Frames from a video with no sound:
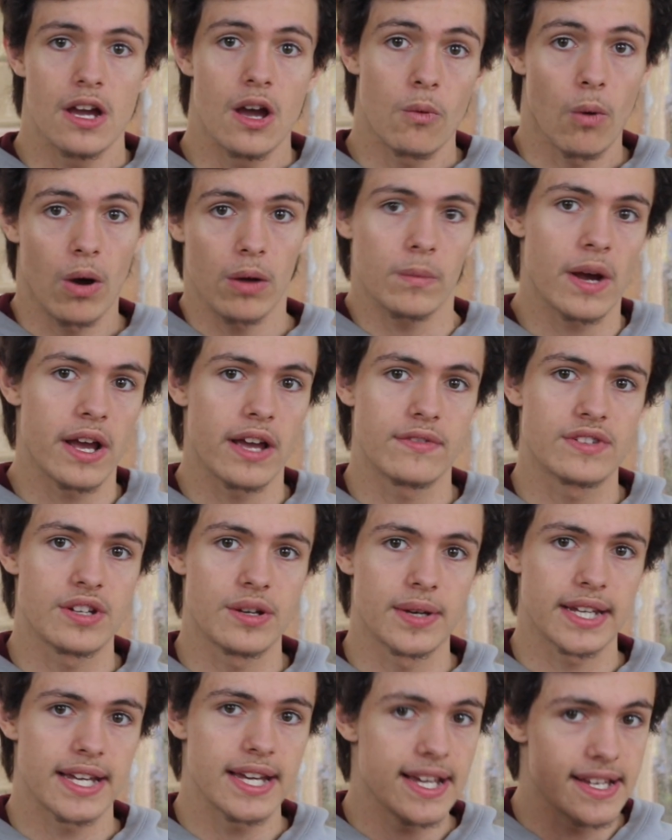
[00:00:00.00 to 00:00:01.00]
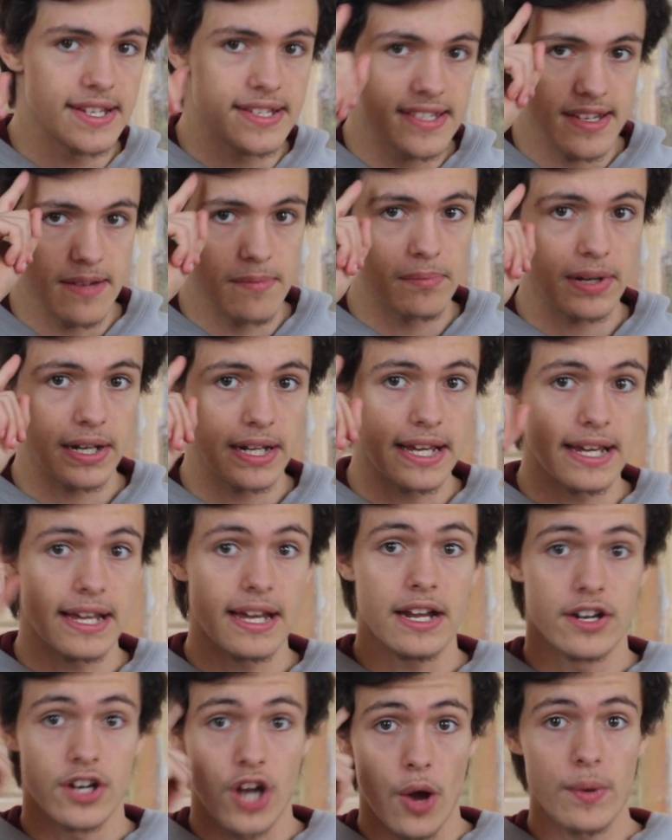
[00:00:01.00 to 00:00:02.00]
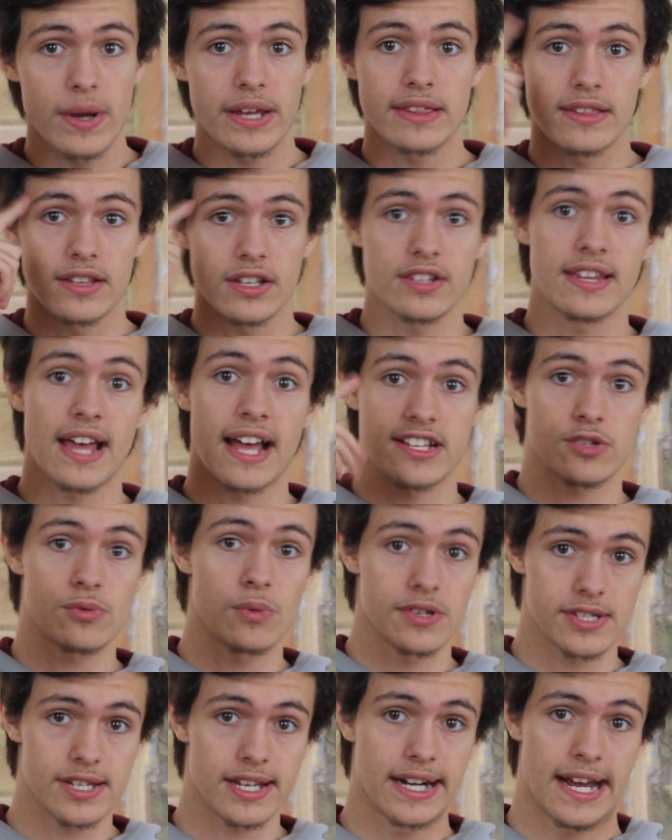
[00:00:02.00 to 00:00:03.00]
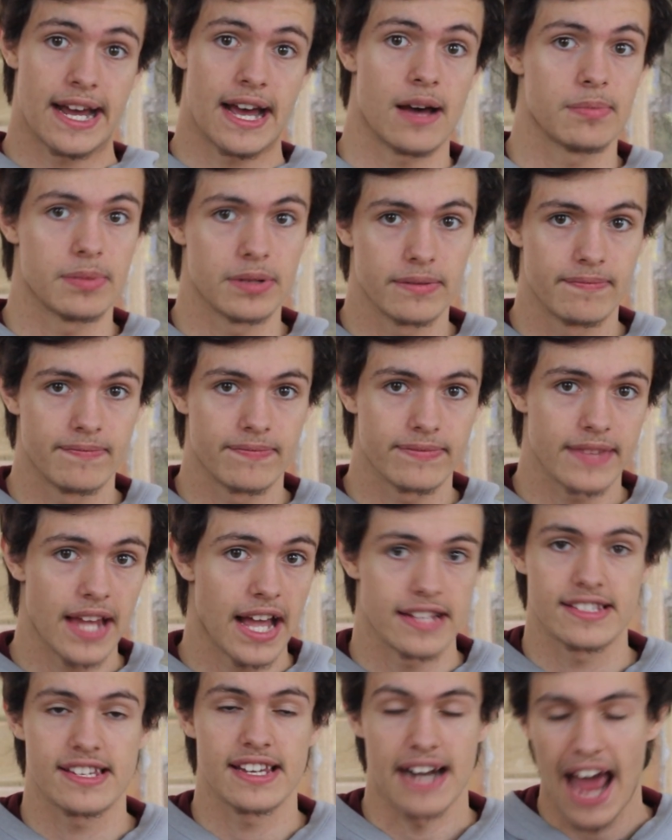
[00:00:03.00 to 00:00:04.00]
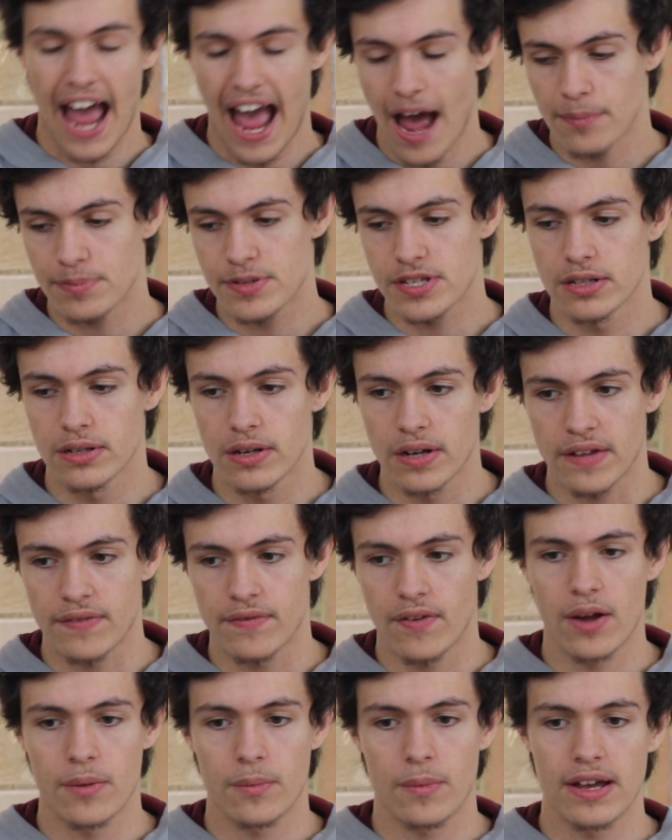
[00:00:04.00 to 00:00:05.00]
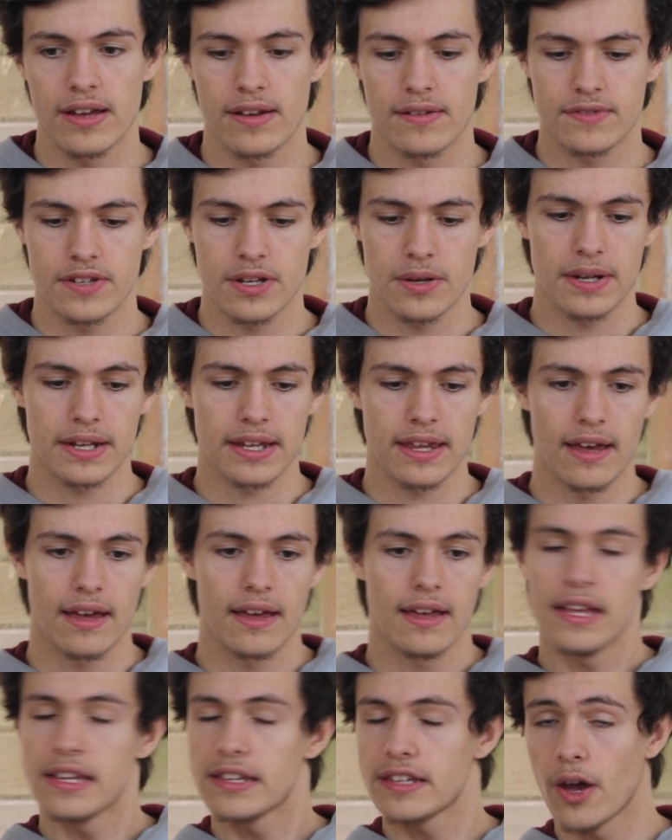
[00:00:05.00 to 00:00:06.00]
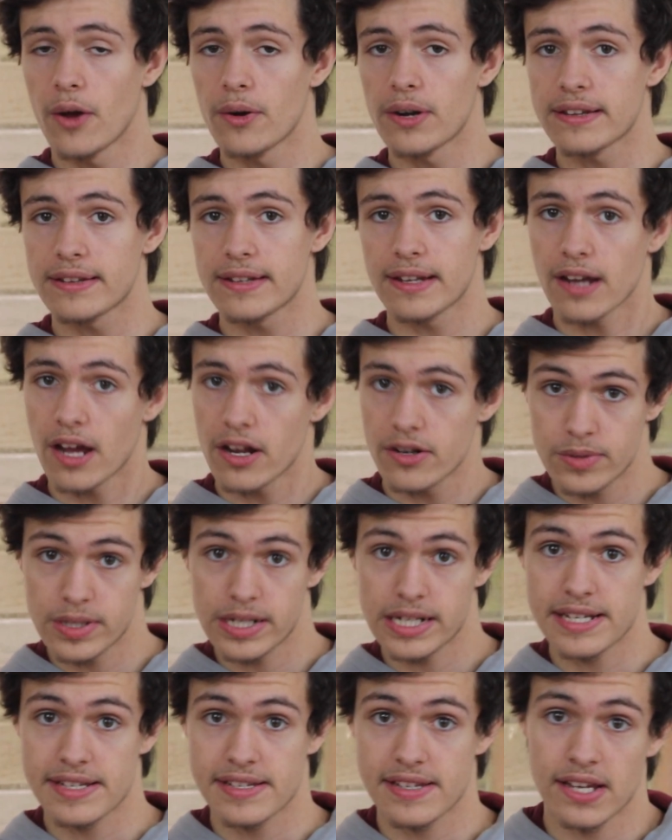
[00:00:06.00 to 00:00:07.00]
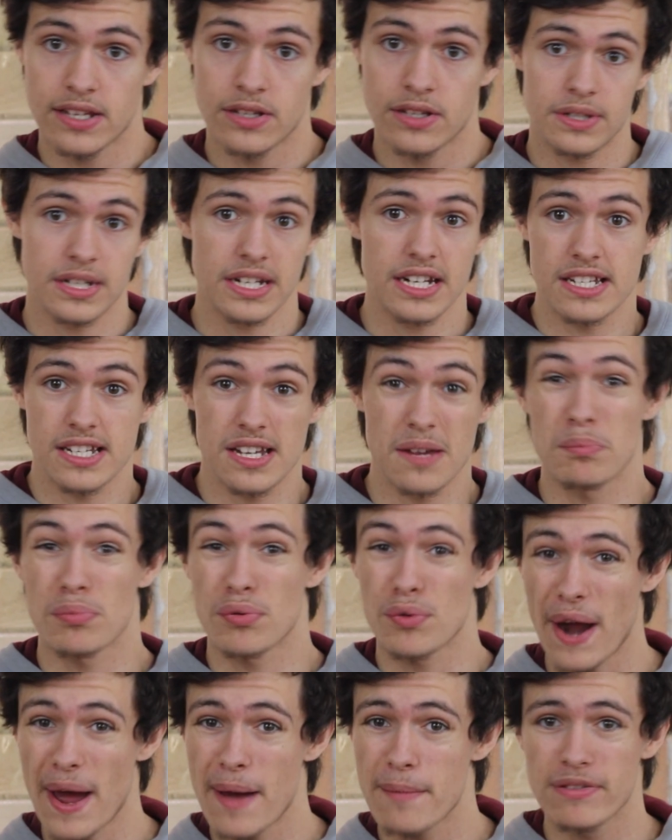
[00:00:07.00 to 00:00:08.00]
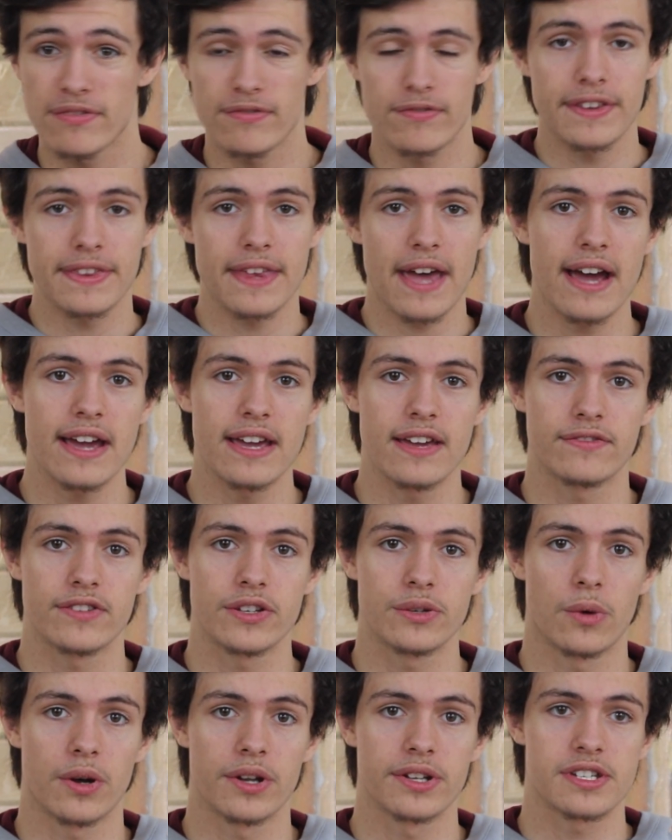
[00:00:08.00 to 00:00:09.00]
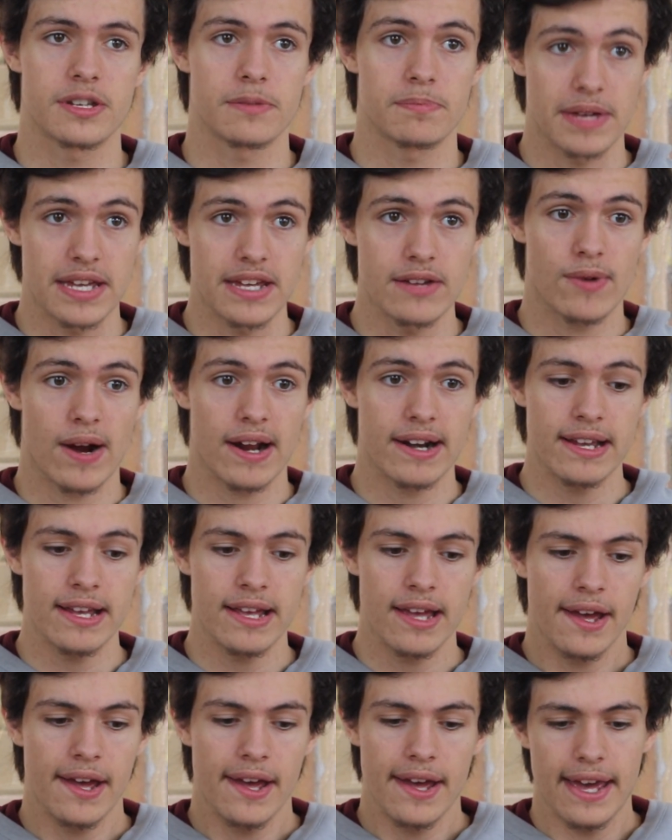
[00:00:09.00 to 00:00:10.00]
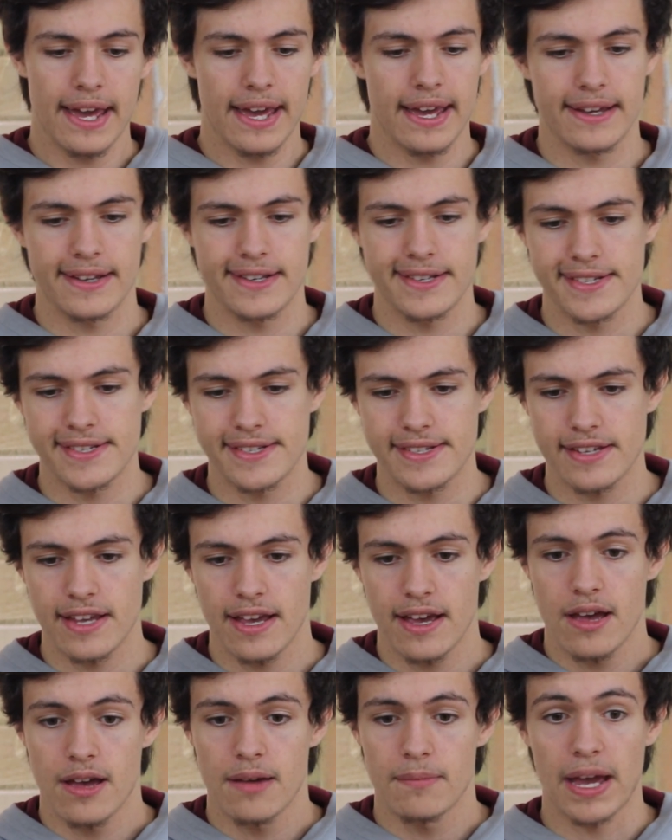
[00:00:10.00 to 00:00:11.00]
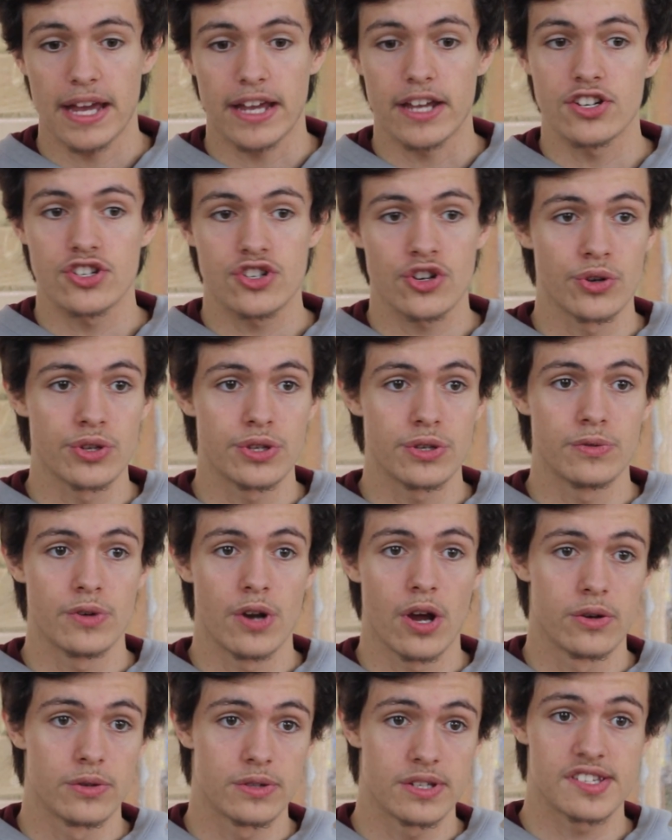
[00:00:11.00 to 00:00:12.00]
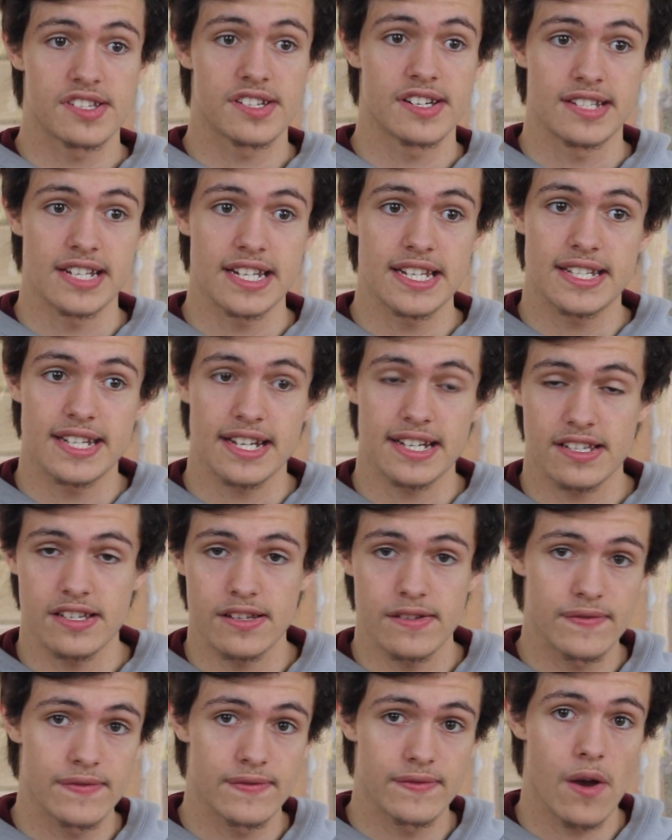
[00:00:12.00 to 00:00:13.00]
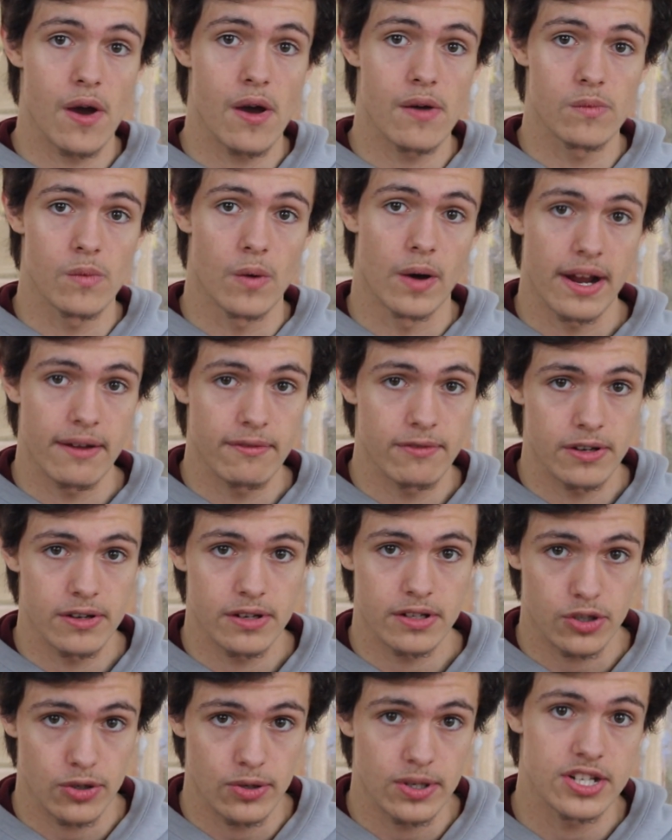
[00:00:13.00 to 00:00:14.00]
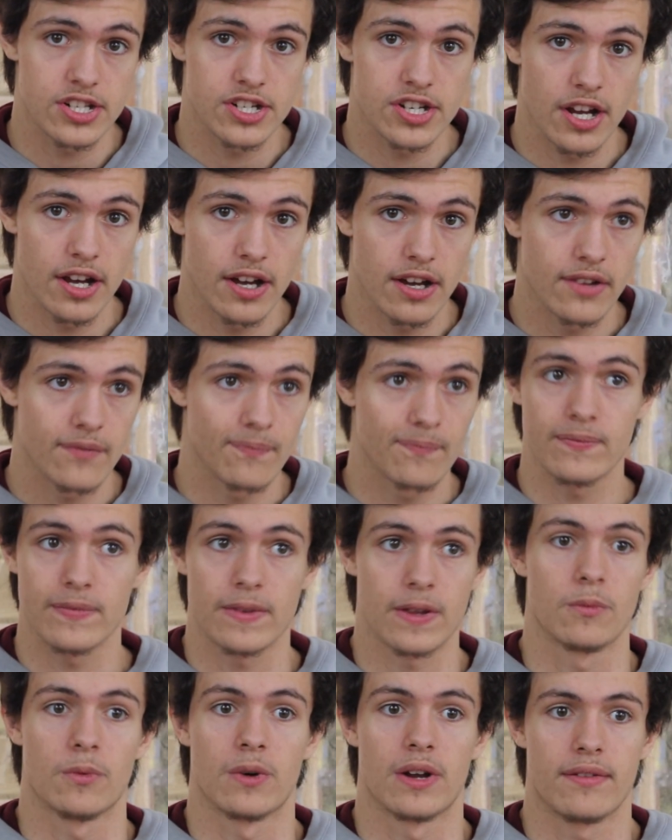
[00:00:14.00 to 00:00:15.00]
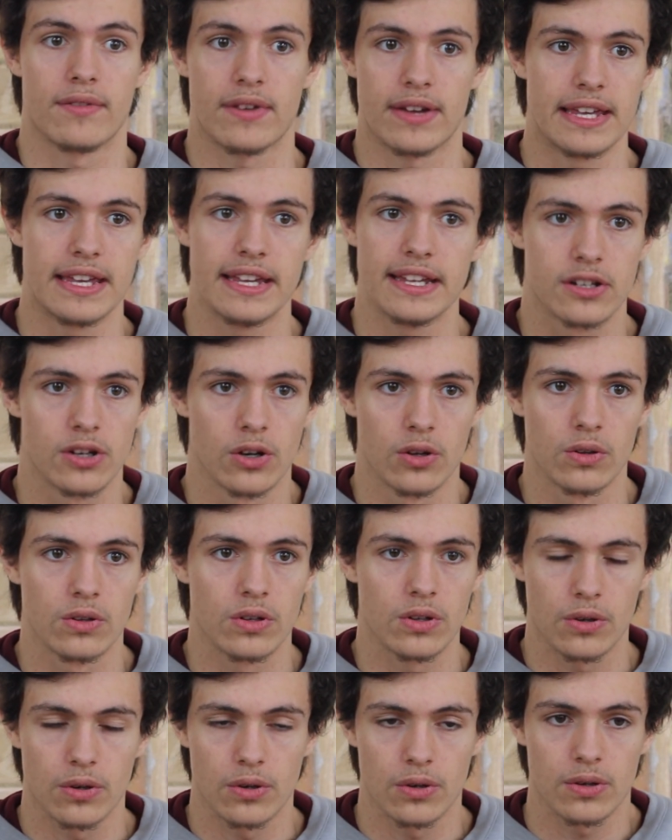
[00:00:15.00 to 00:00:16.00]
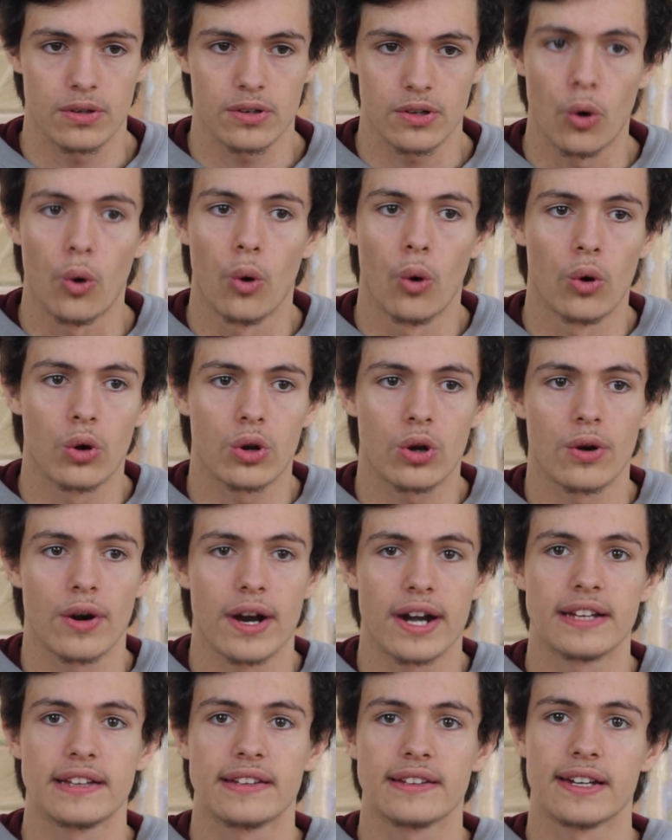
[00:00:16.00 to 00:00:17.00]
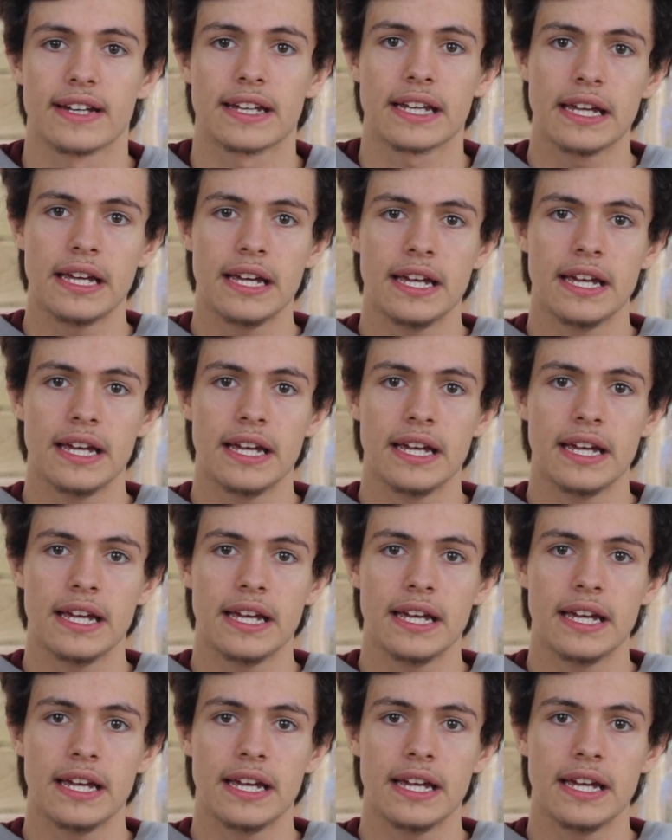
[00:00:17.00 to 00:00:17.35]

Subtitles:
One way of doing it is simply knowing that that's what's going to happen. That's an absolutely fine way of doing it. The only thing I'd really say need to prep for that if you want to be ready is making sure you know the statistics of whatever creature, whatever eagle or hawk or anything